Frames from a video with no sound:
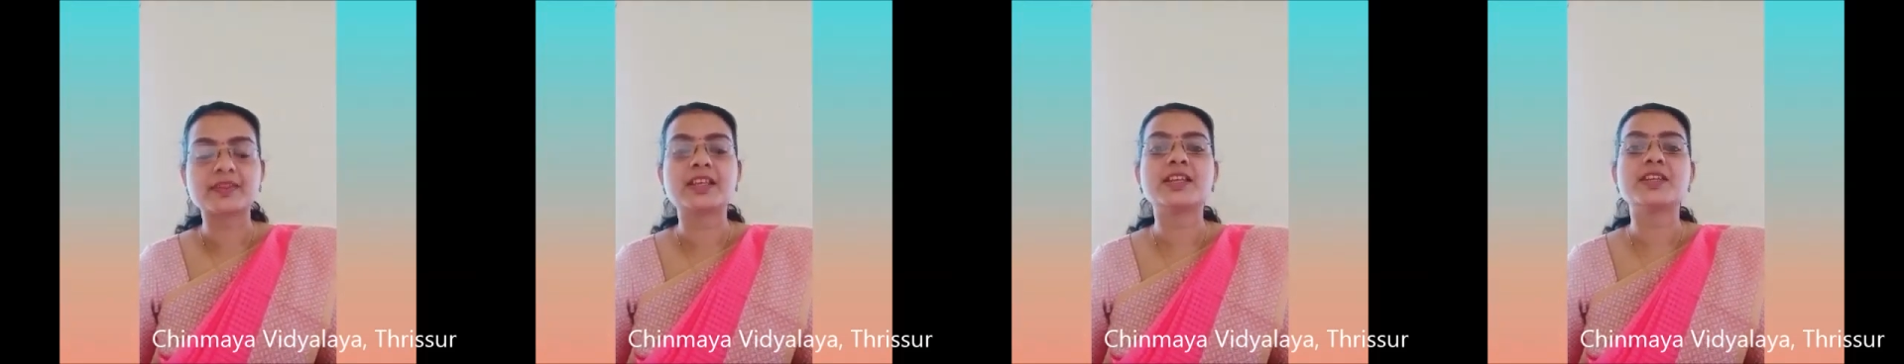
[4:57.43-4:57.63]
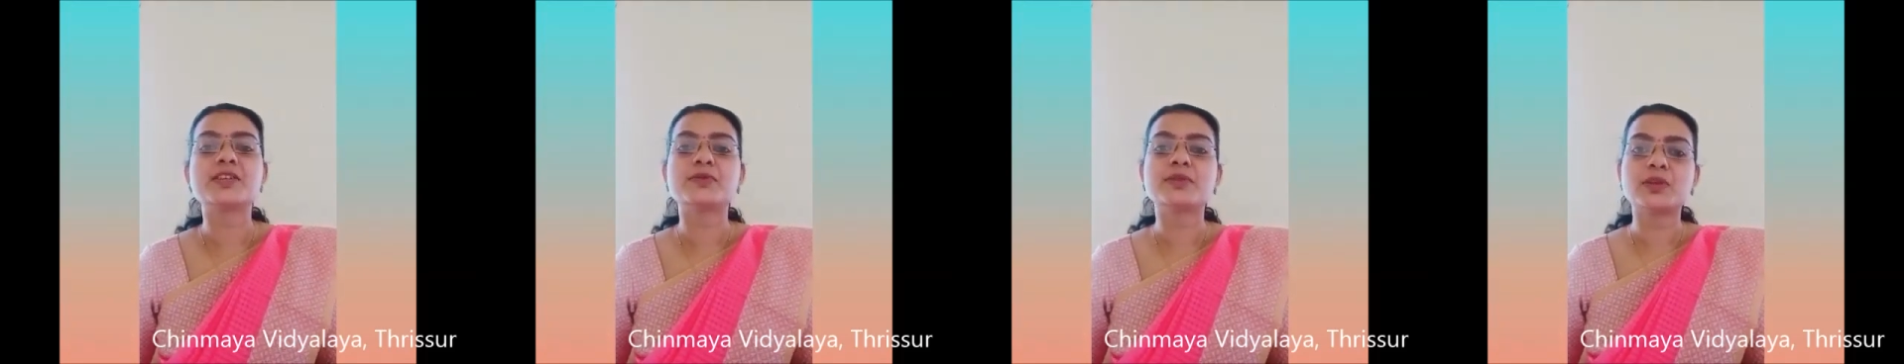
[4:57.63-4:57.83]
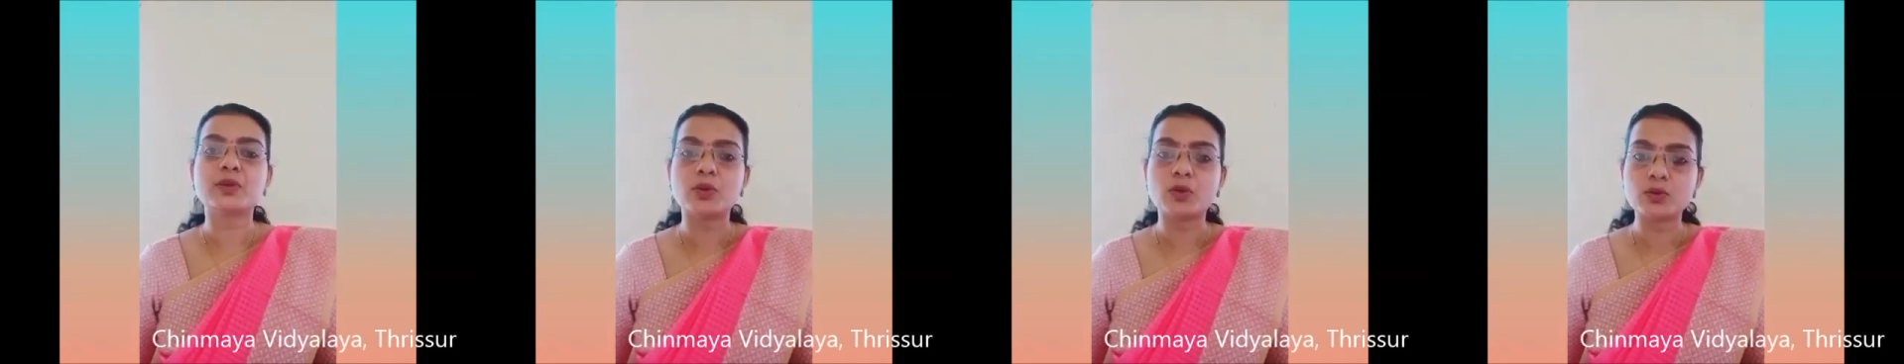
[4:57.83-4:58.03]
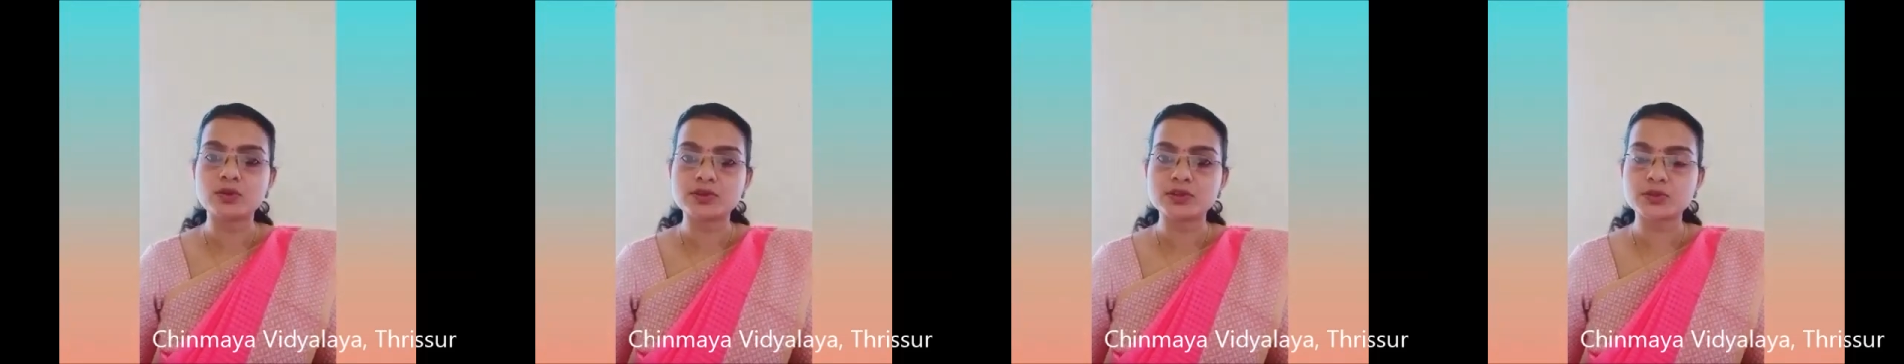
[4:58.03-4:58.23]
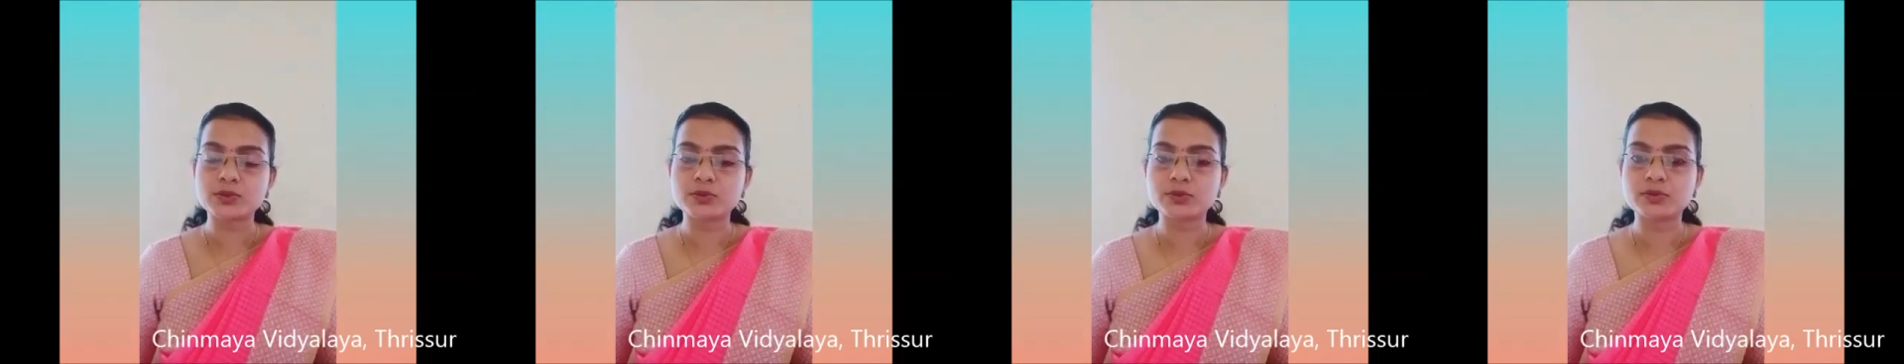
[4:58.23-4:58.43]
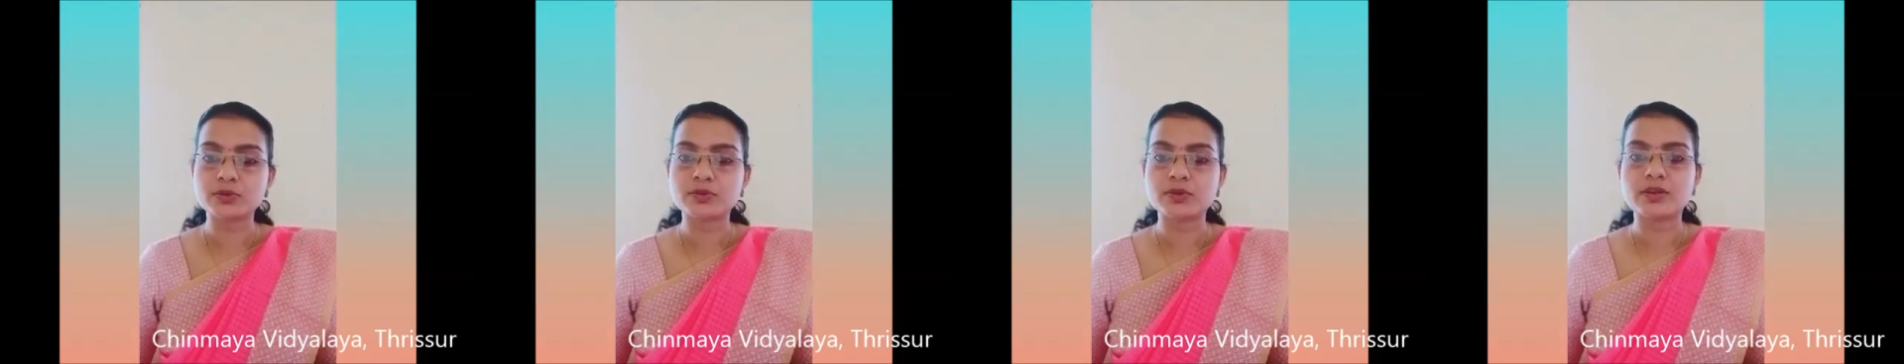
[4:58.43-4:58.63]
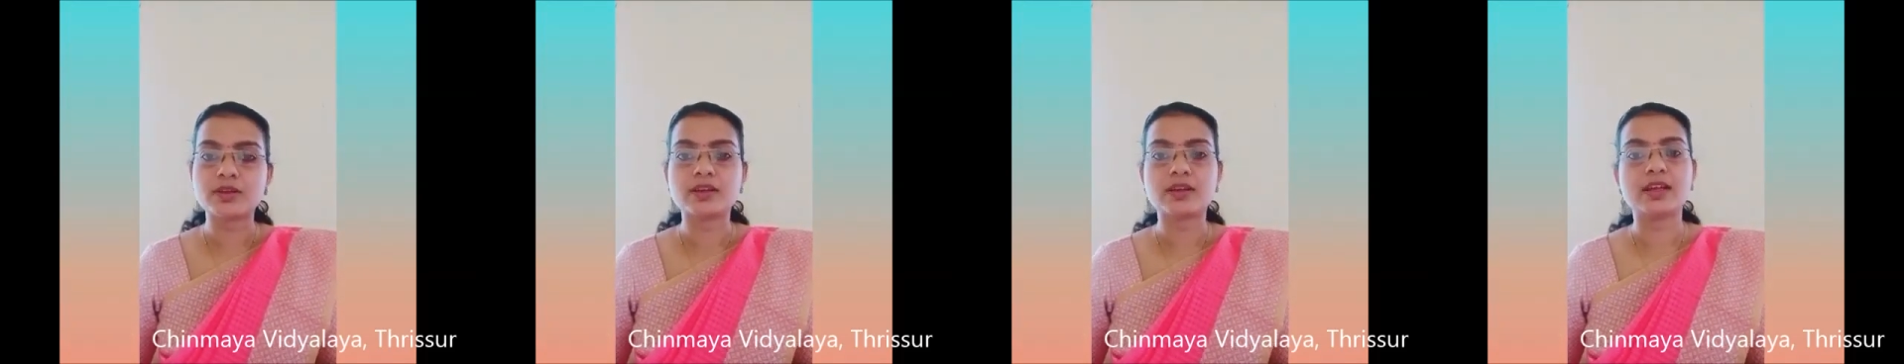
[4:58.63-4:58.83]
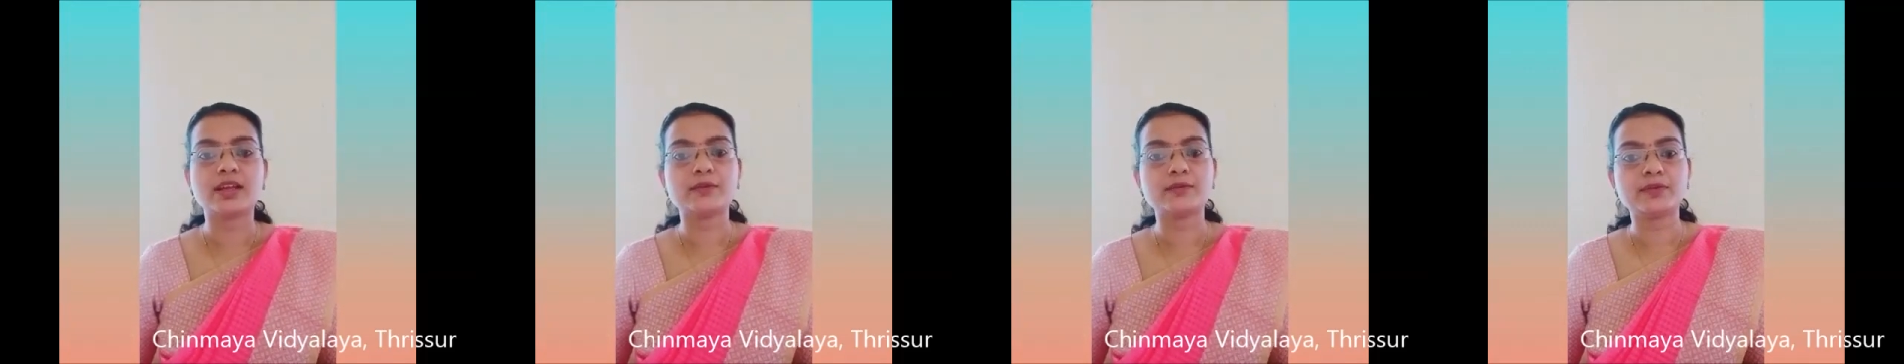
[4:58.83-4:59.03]
It will also
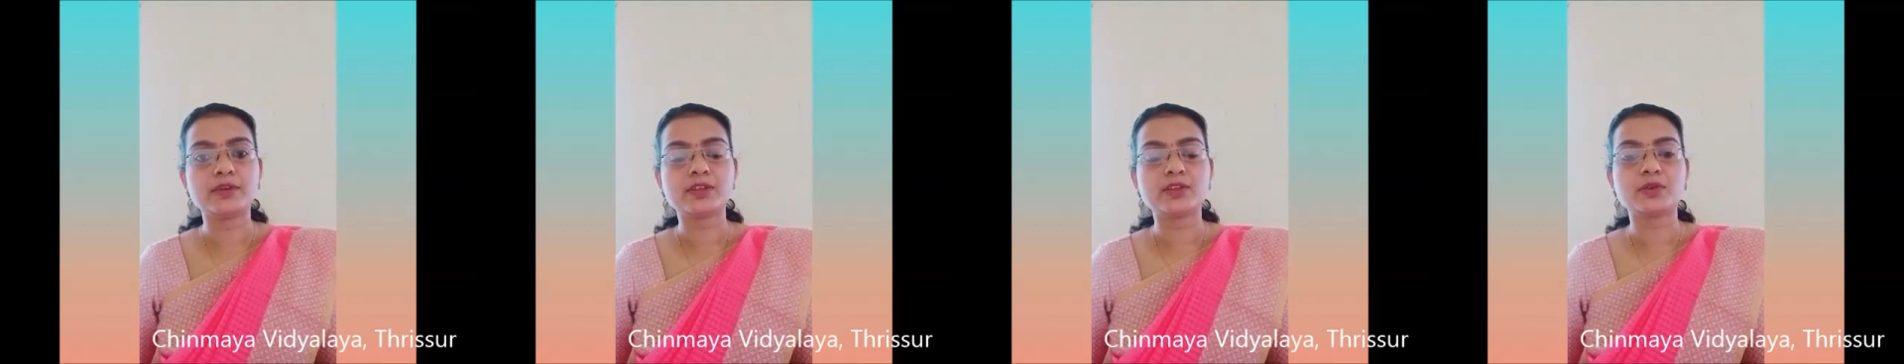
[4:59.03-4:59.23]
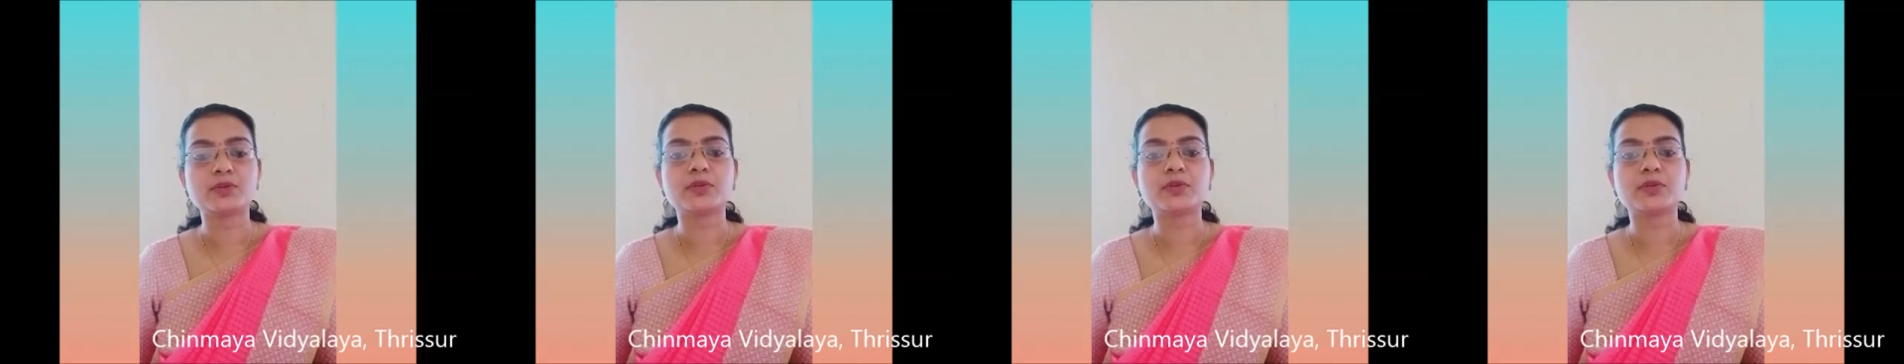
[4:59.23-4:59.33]
affect